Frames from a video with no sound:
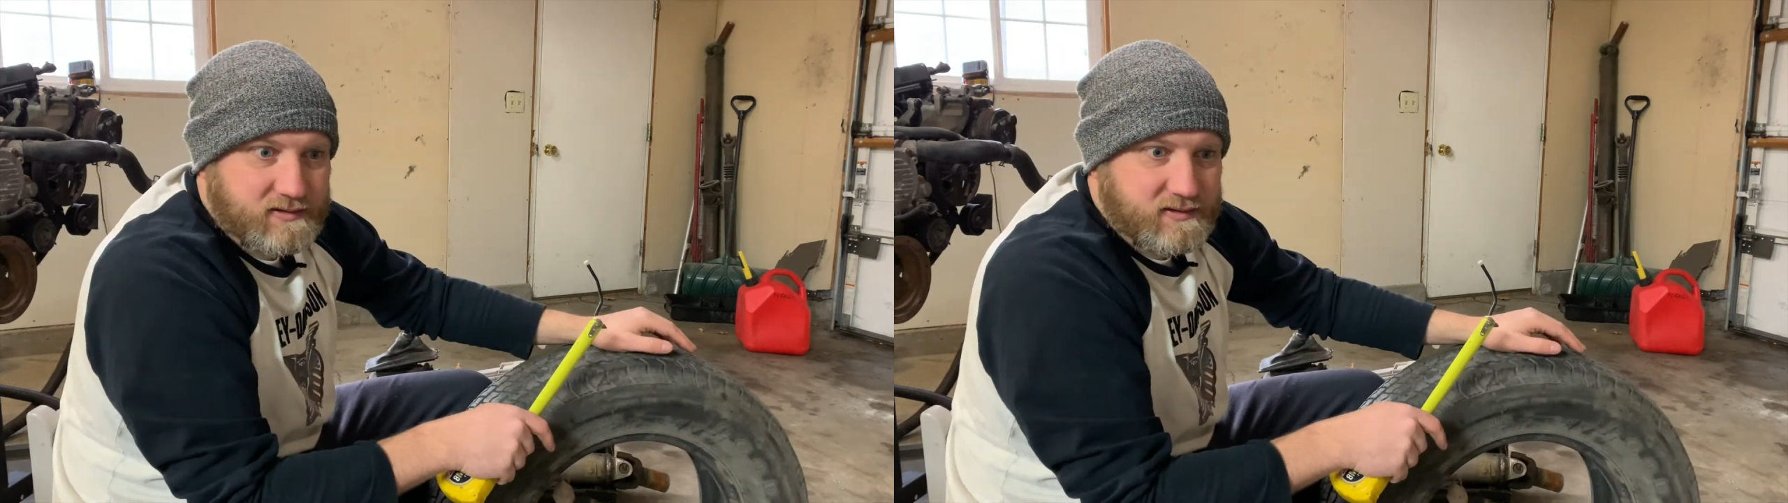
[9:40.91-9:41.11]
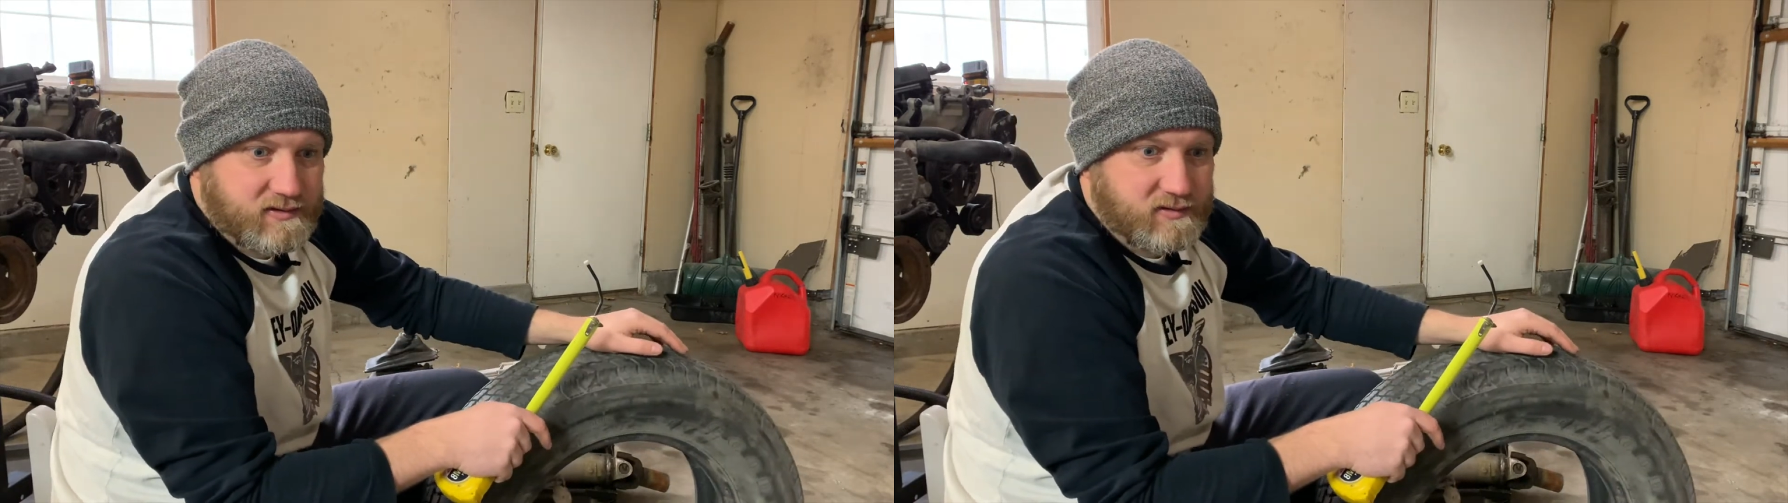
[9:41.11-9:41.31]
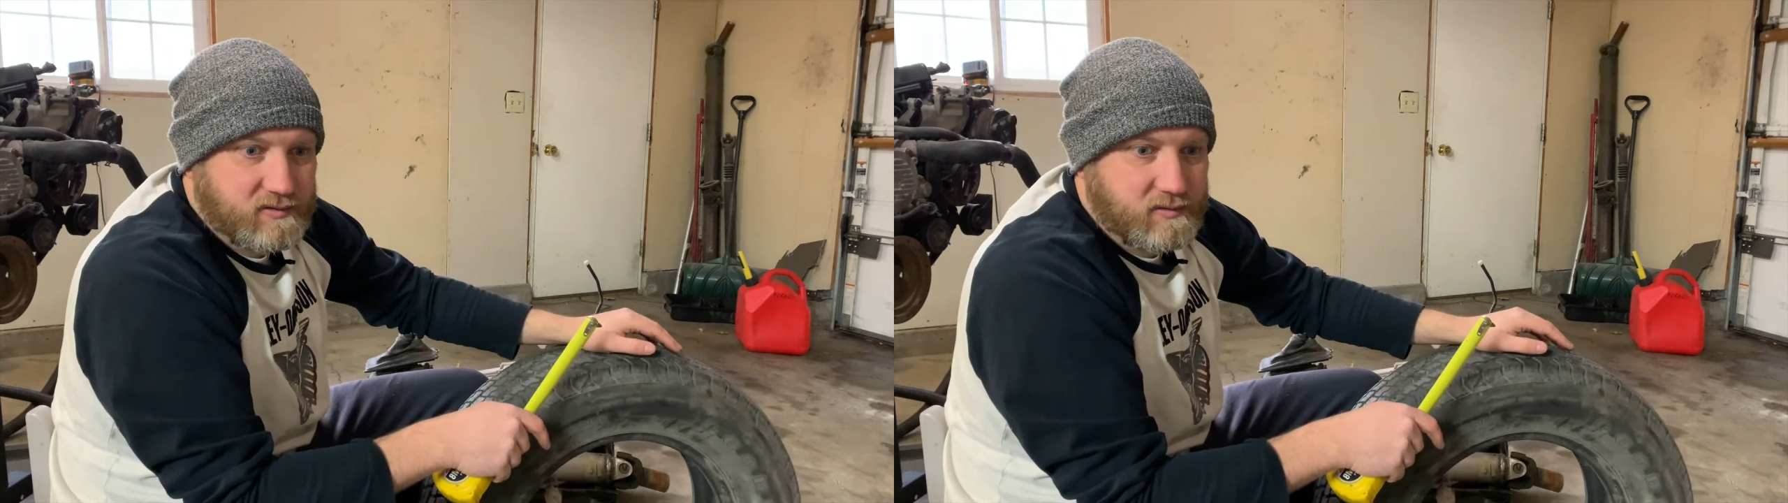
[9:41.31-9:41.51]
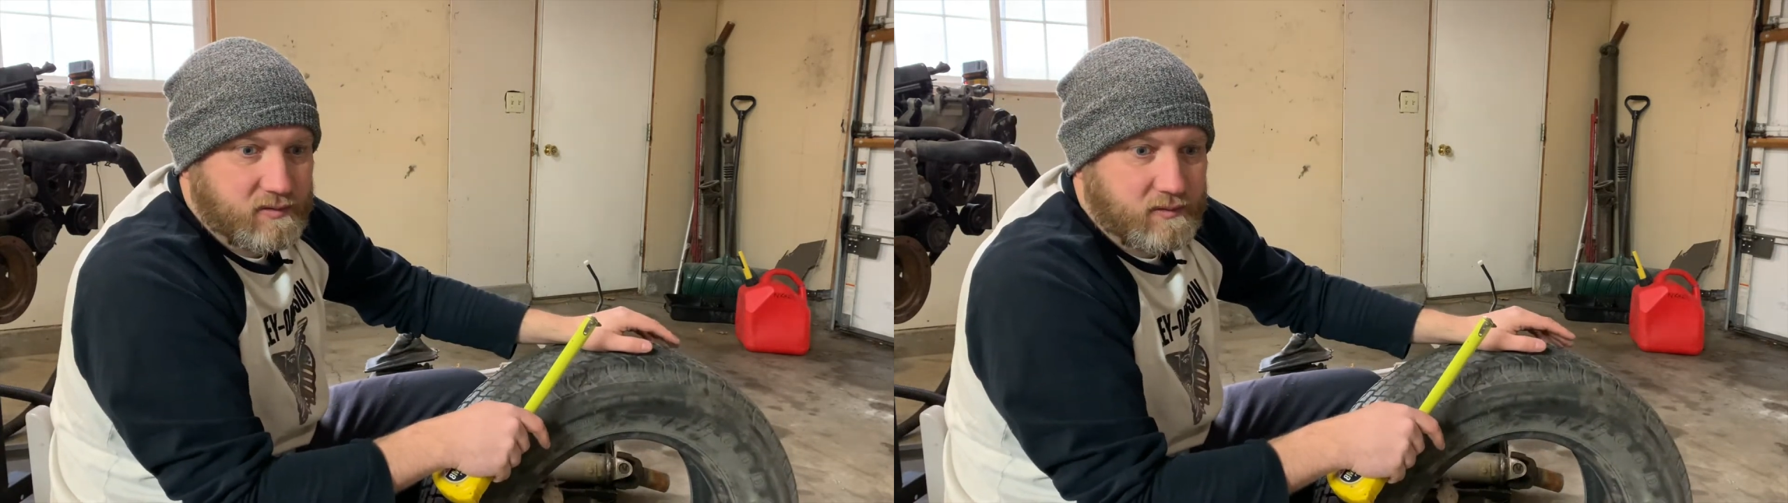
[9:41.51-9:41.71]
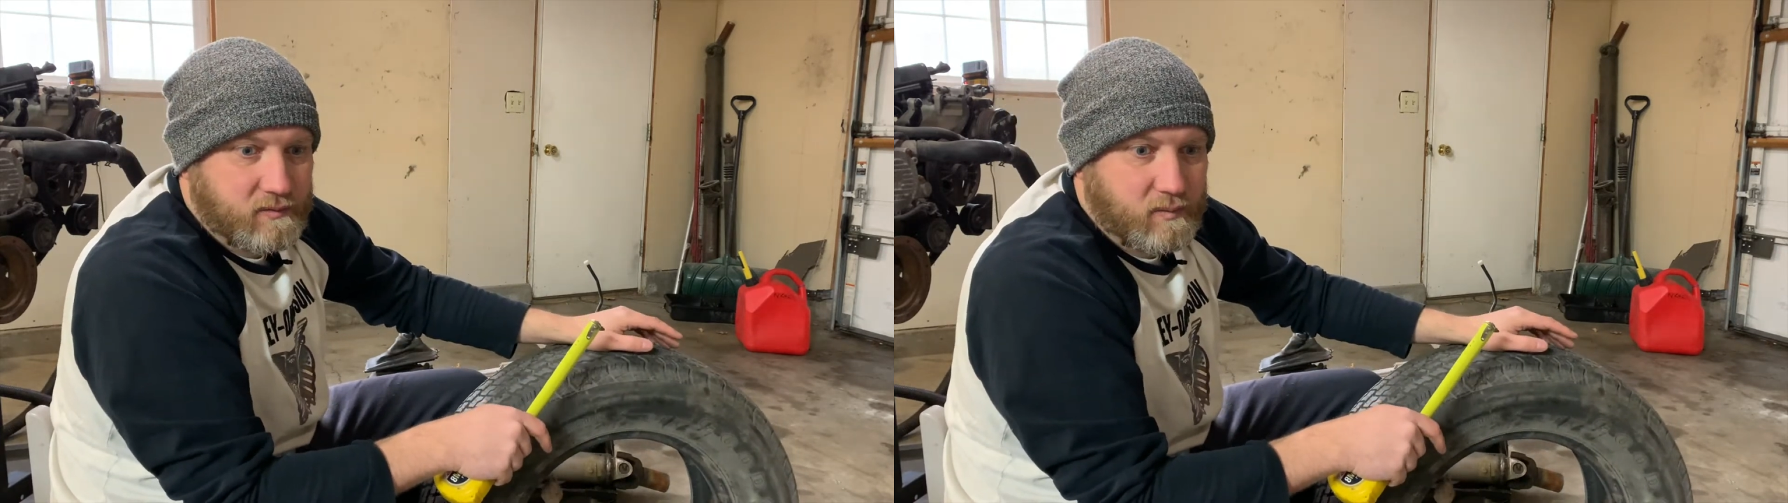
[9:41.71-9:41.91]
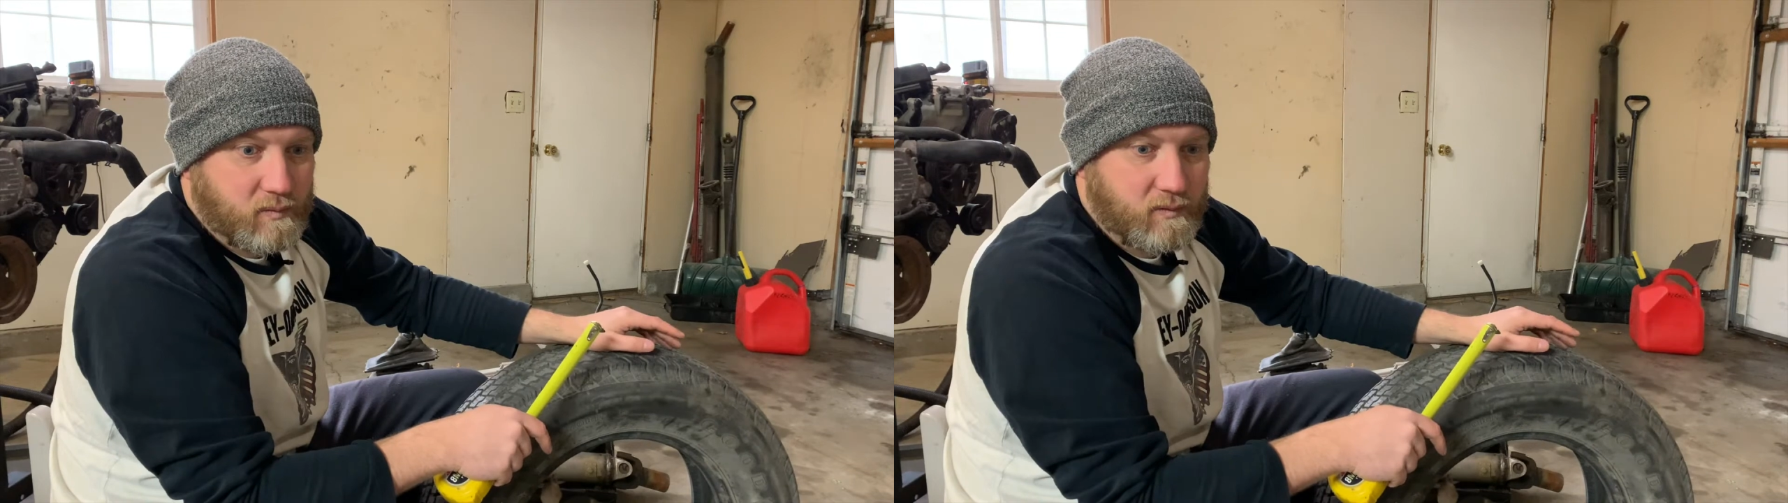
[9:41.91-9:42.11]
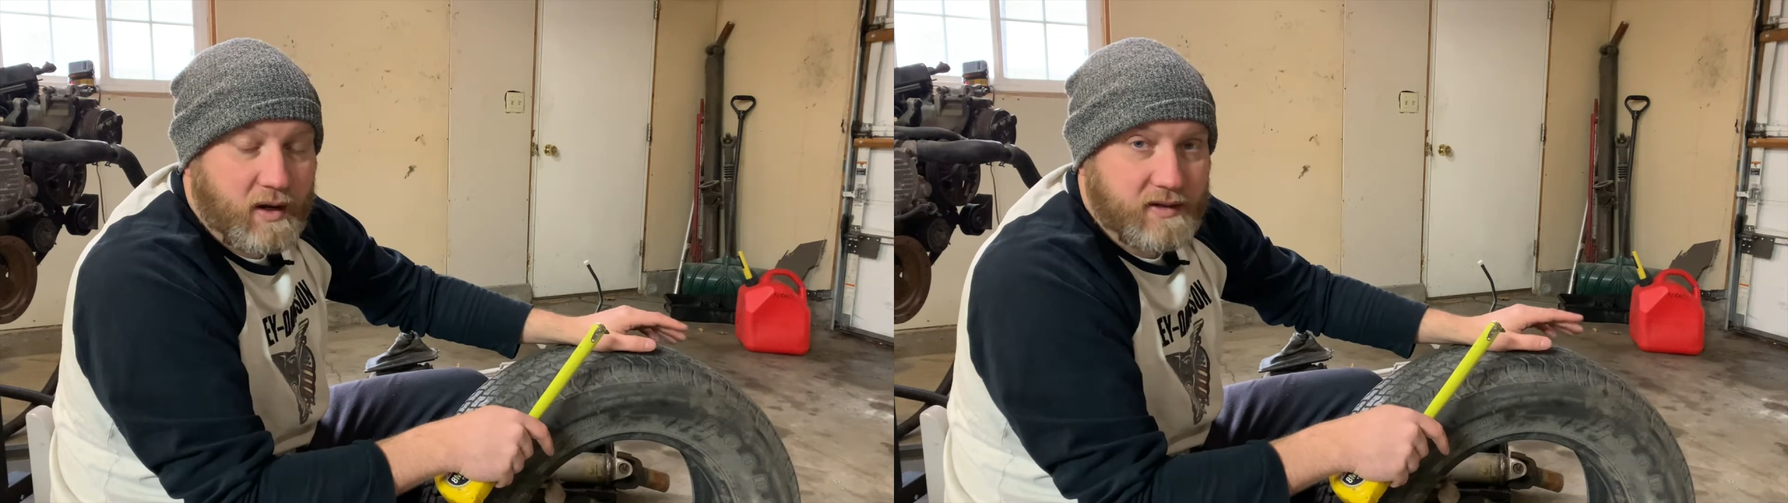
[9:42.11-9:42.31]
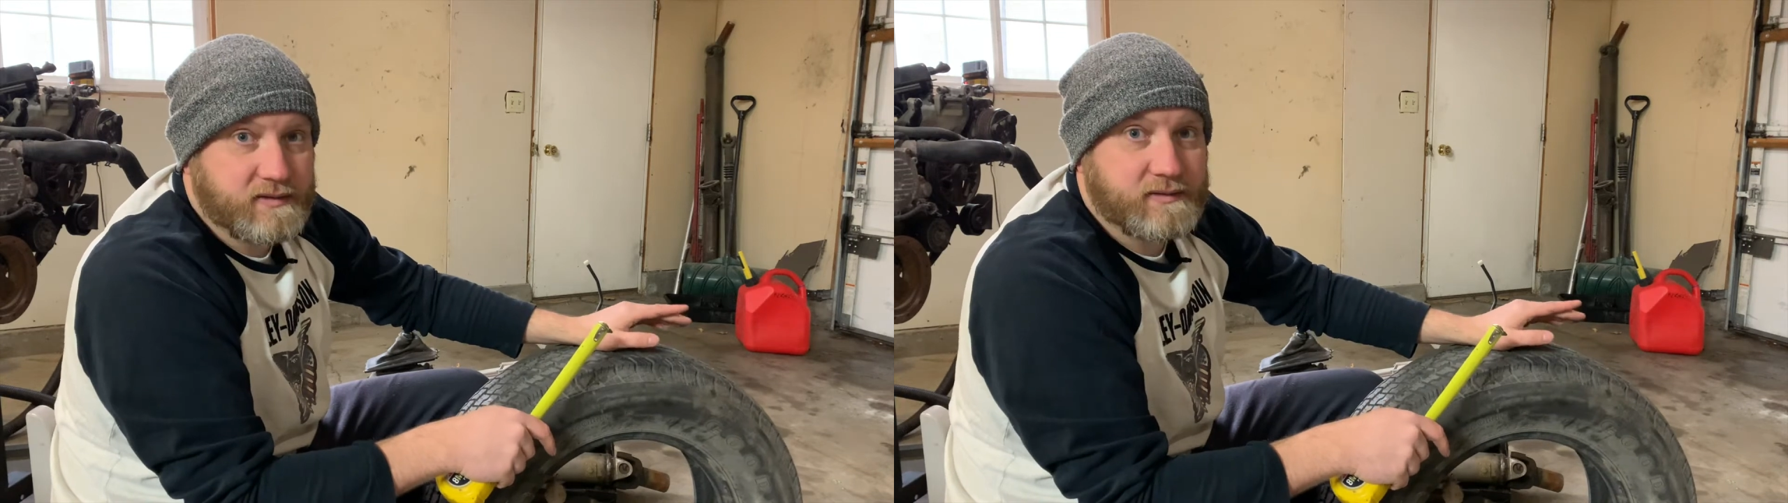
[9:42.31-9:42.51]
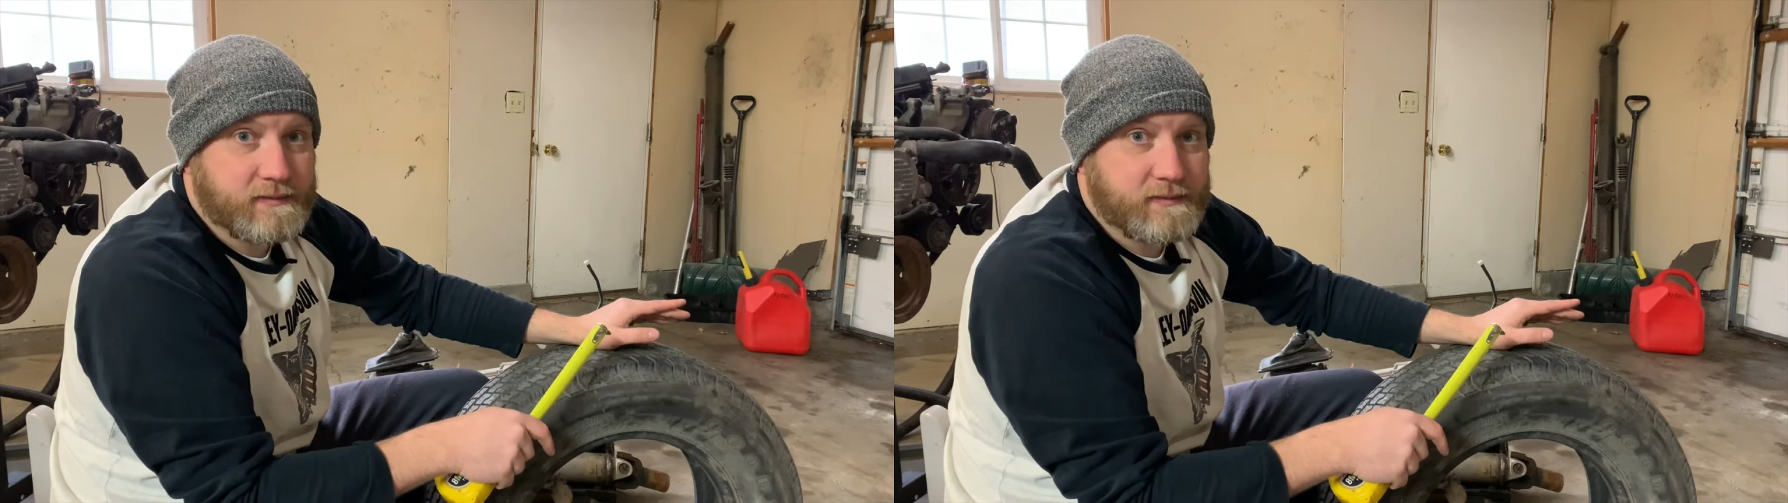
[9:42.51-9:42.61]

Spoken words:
to run.